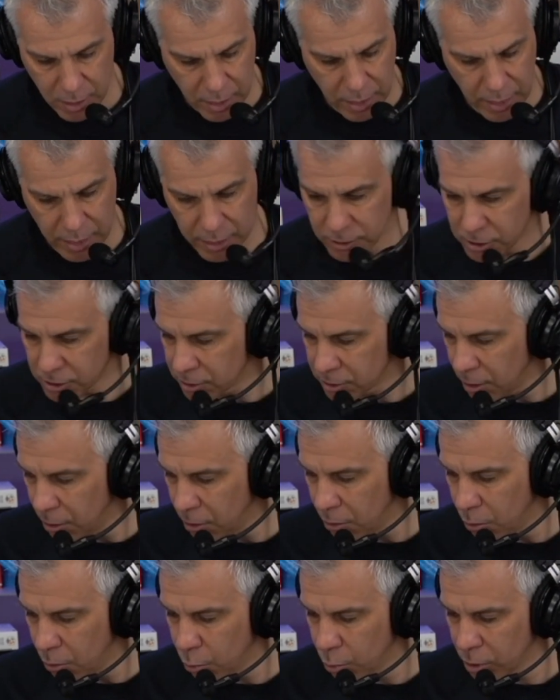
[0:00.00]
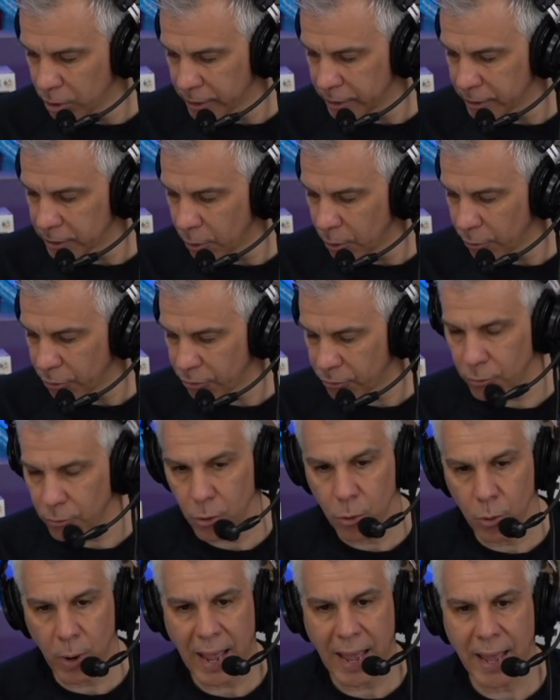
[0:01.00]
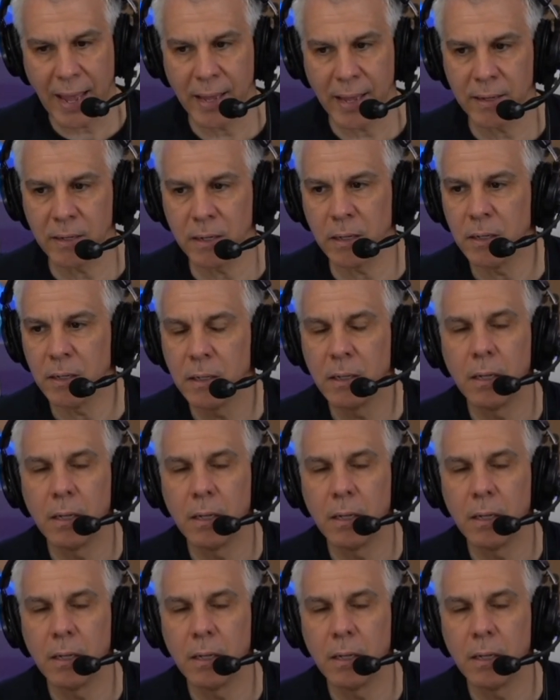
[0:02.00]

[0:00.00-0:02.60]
And so we're going to go through and